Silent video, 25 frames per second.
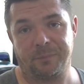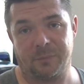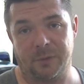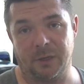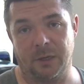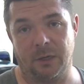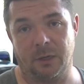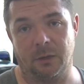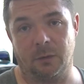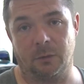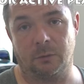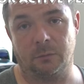you
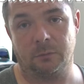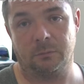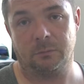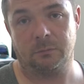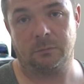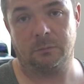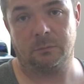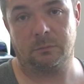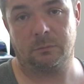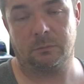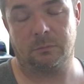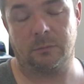know,
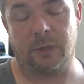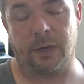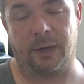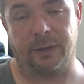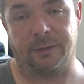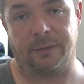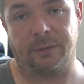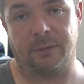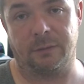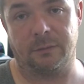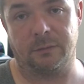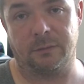got
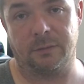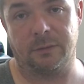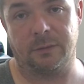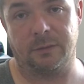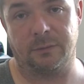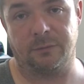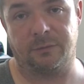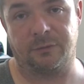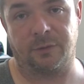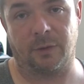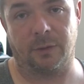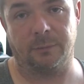
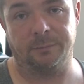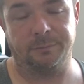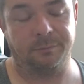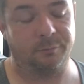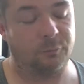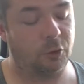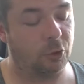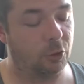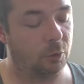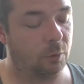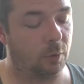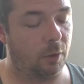from
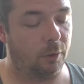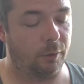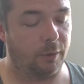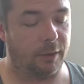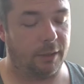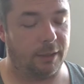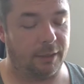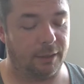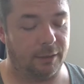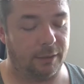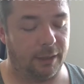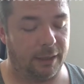
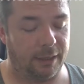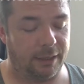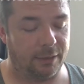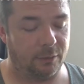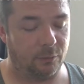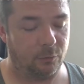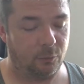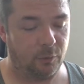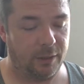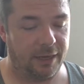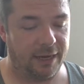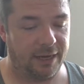Corona,
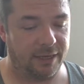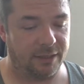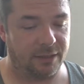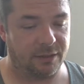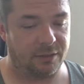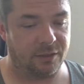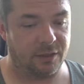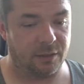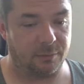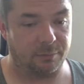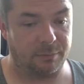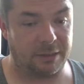and we had
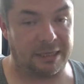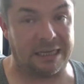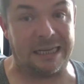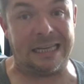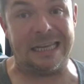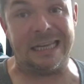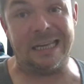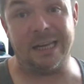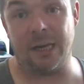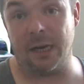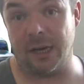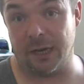some
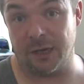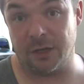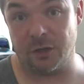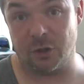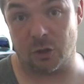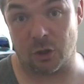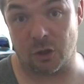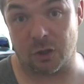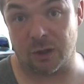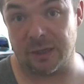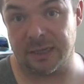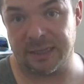key
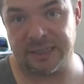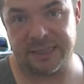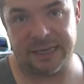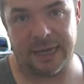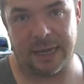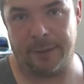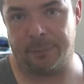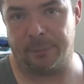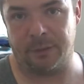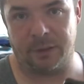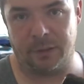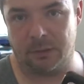injuries
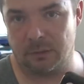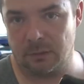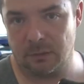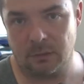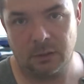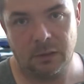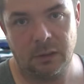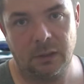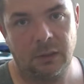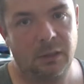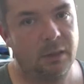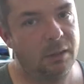happen.
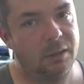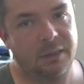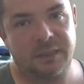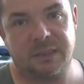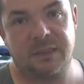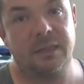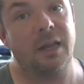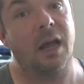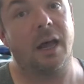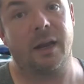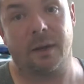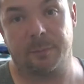
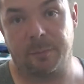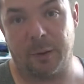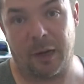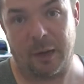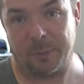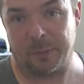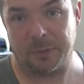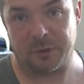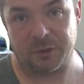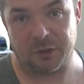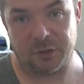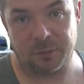It's not a
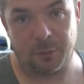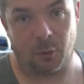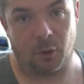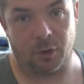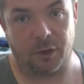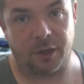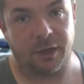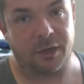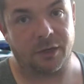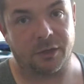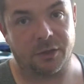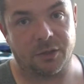popular sport
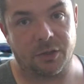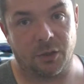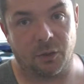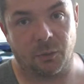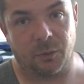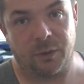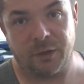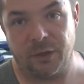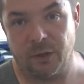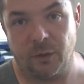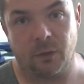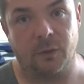here, so
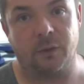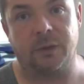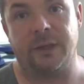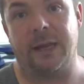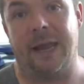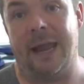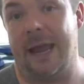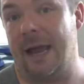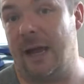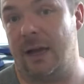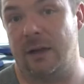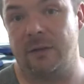when you only
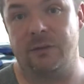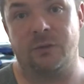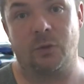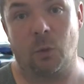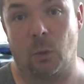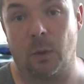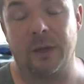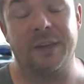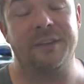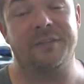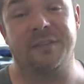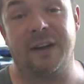have
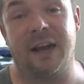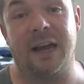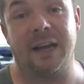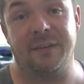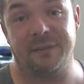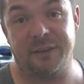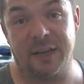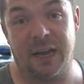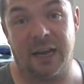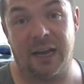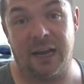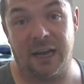
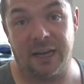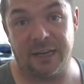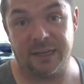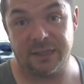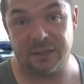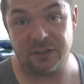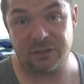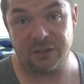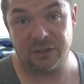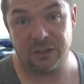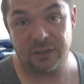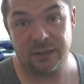25
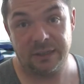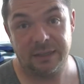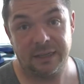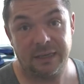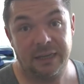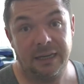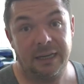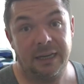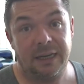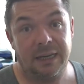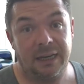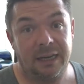guys
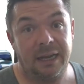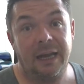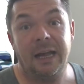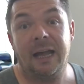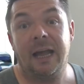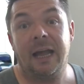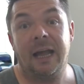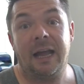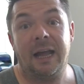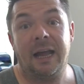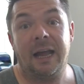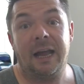
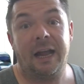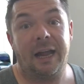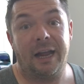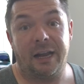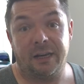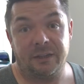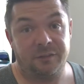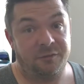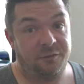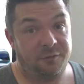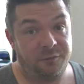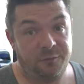
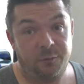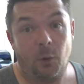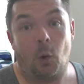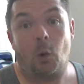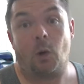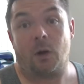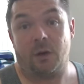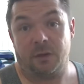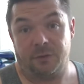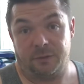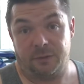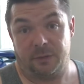and
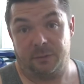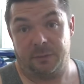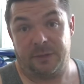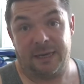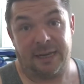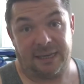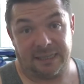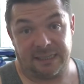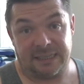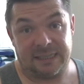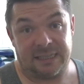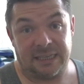four of them
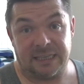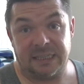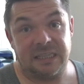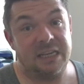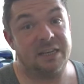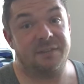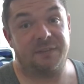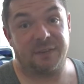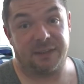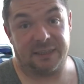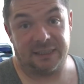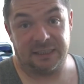get
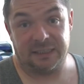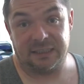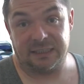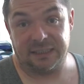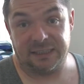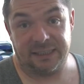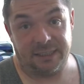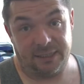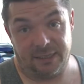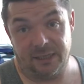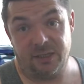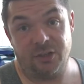
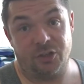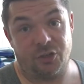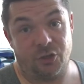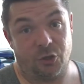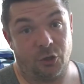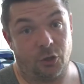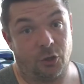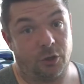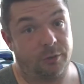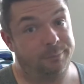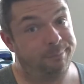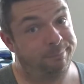significantly
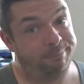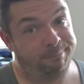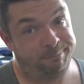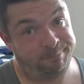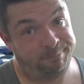injured,